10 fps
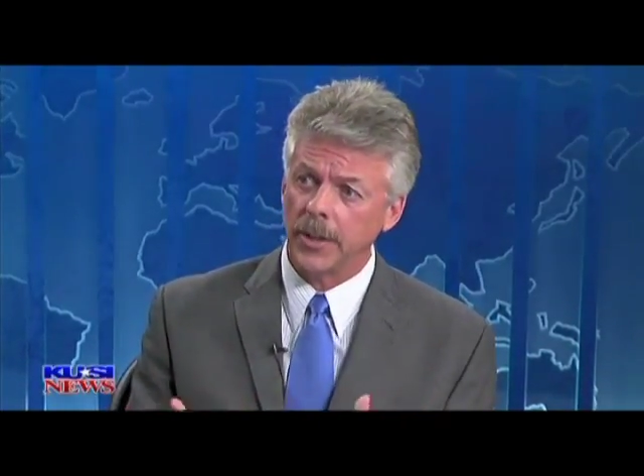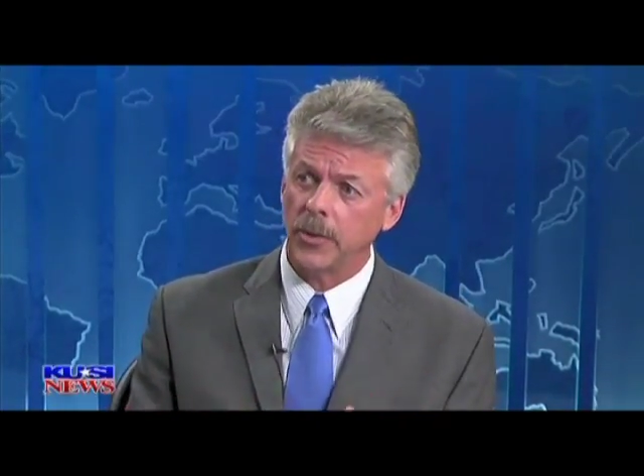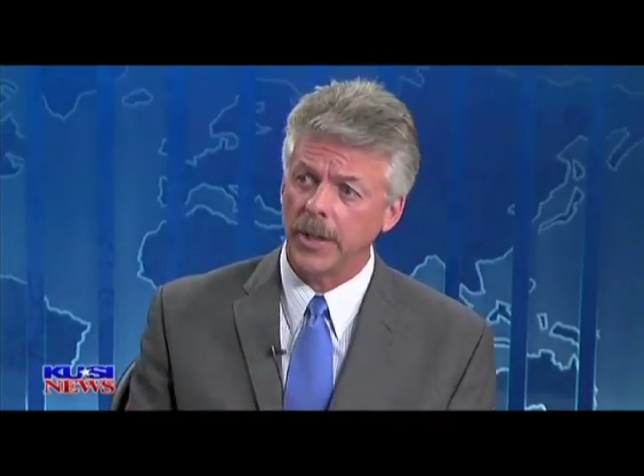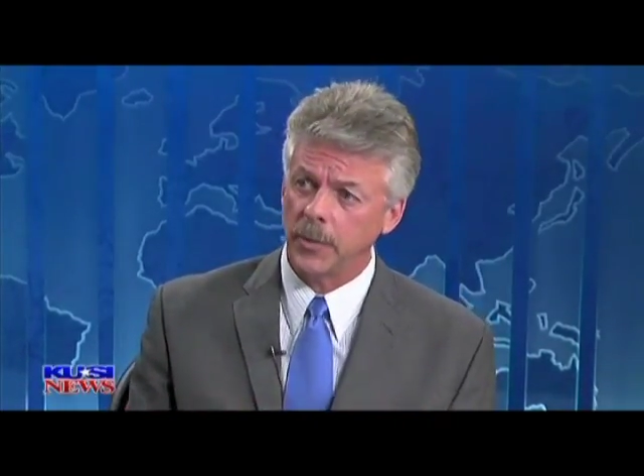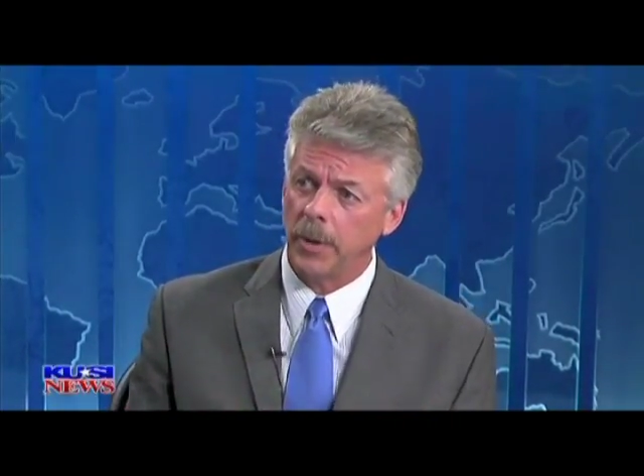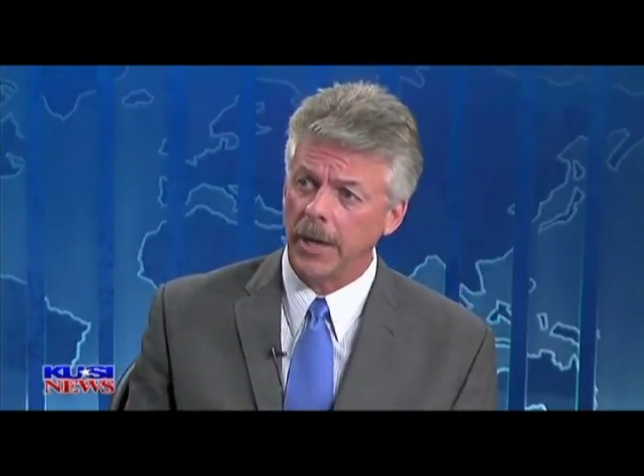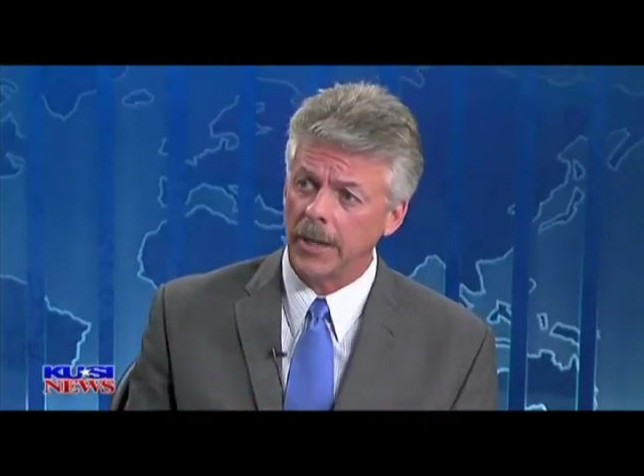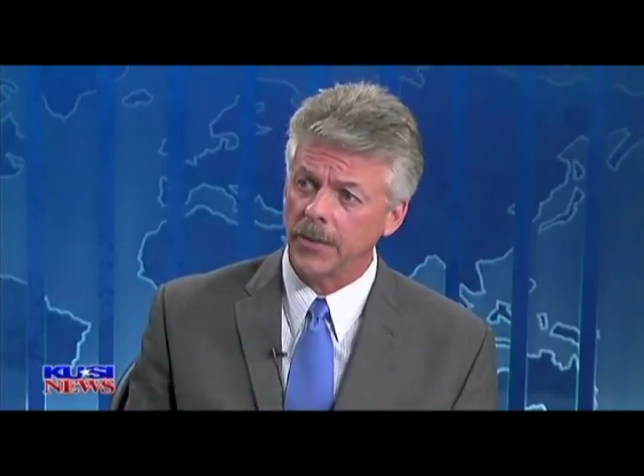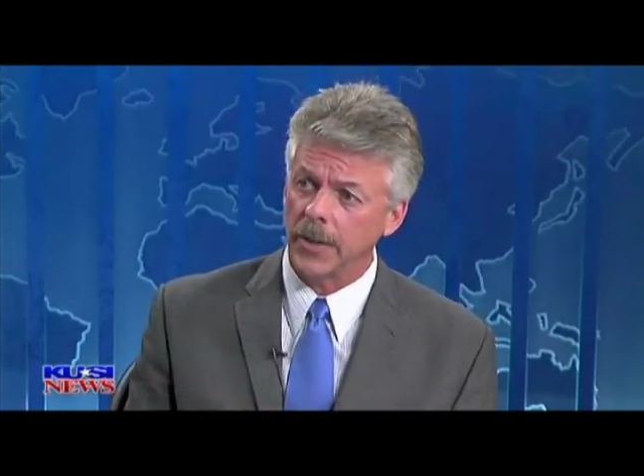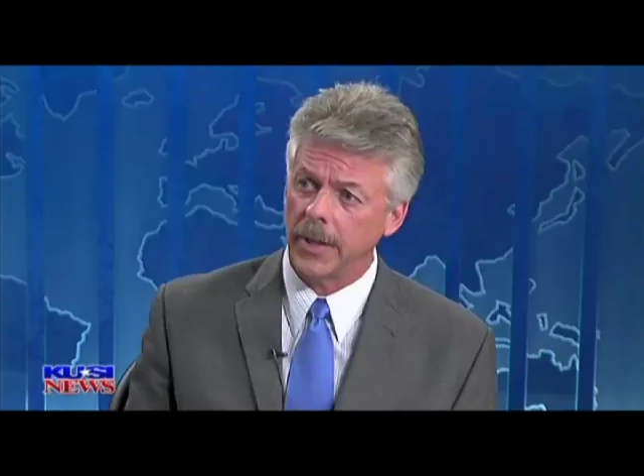that trains
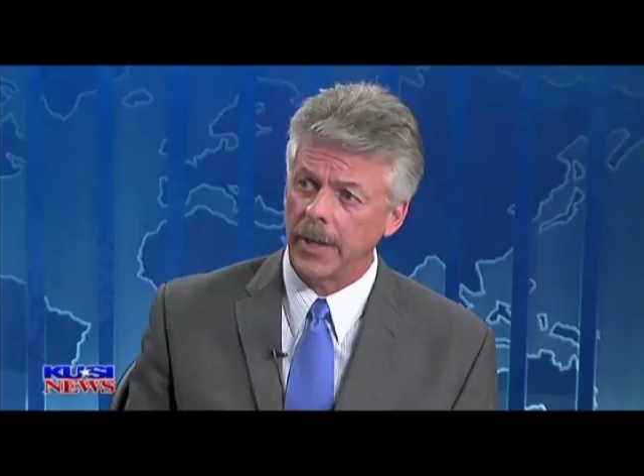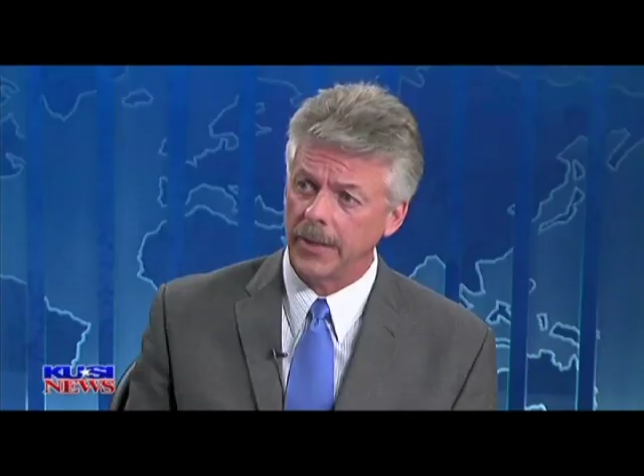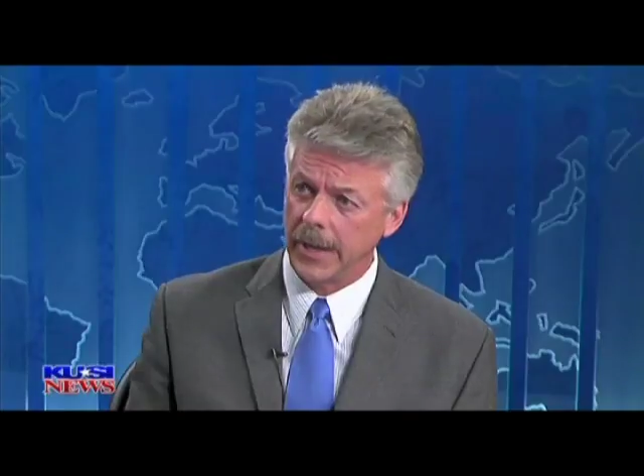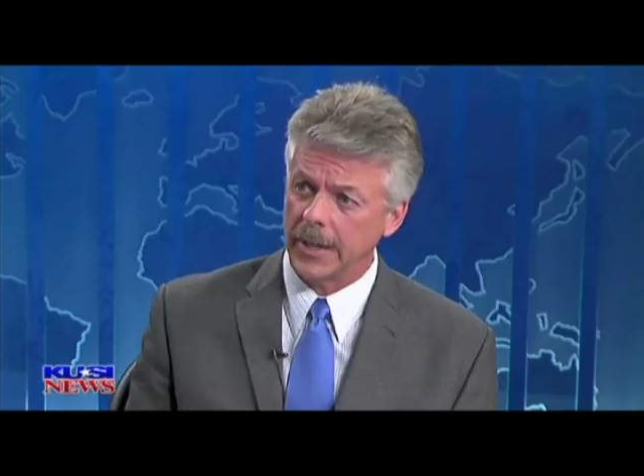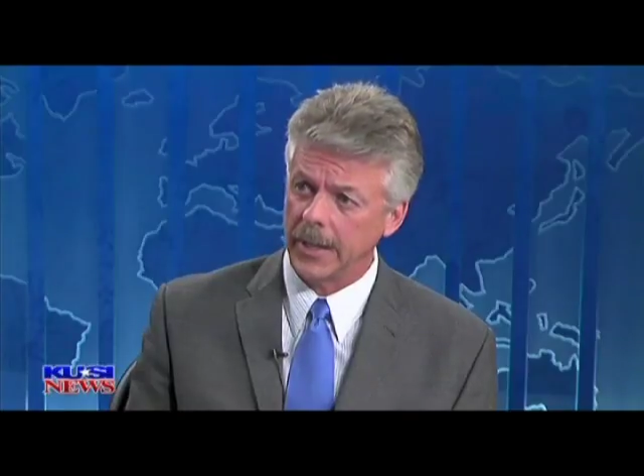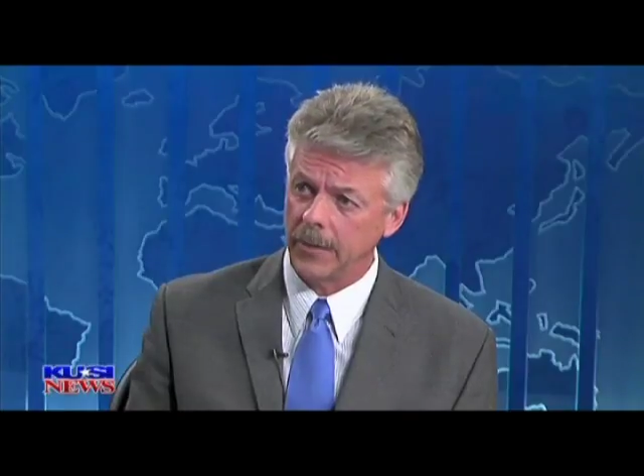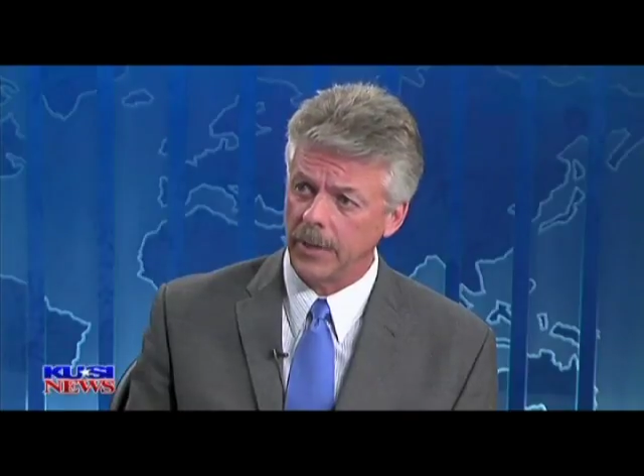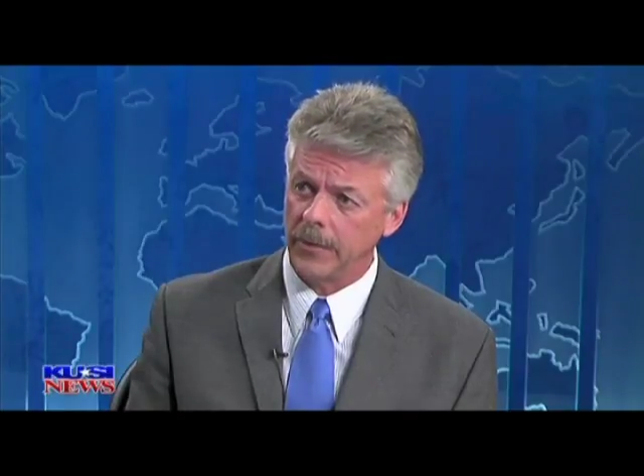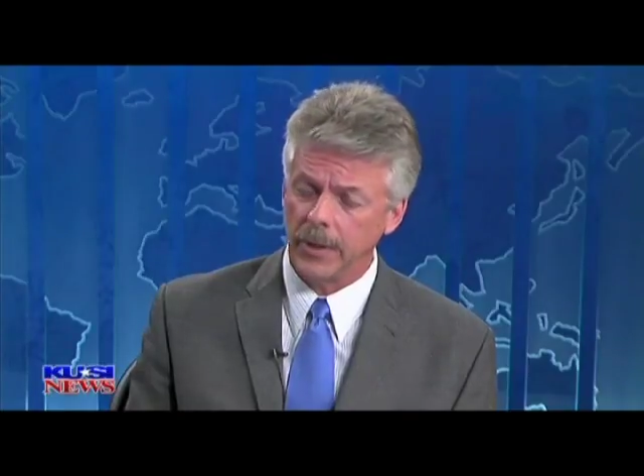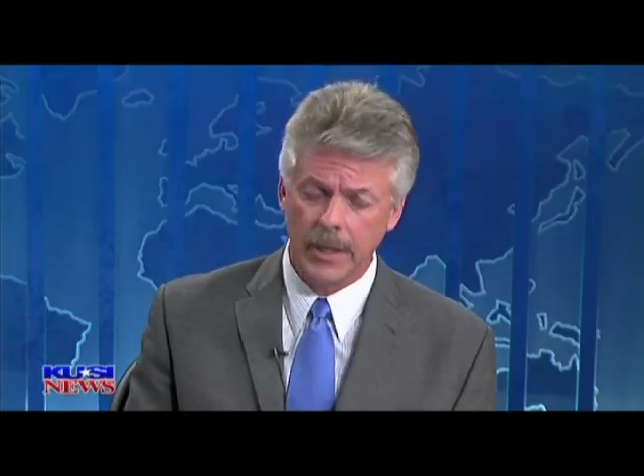pilots at that kind of
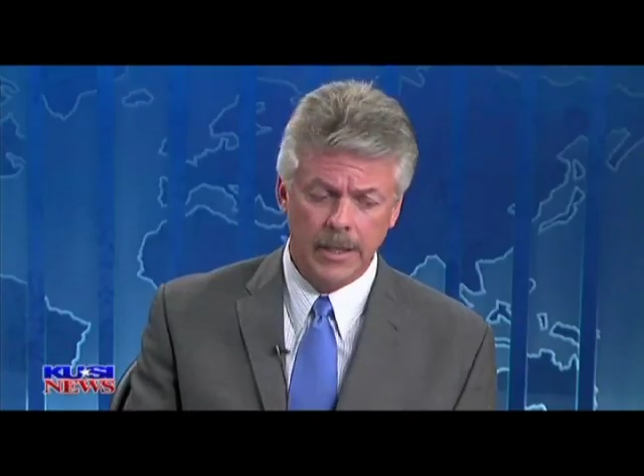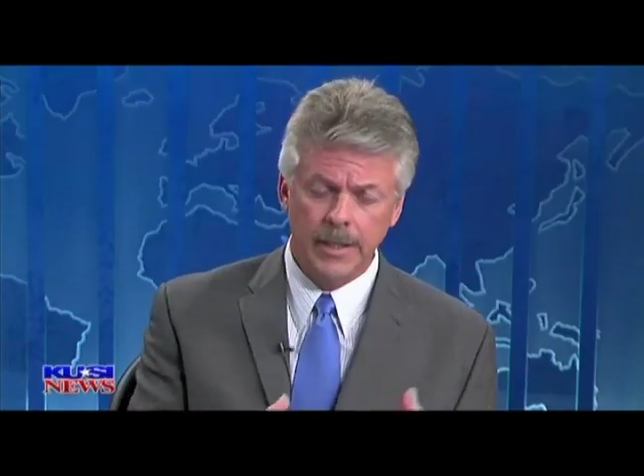level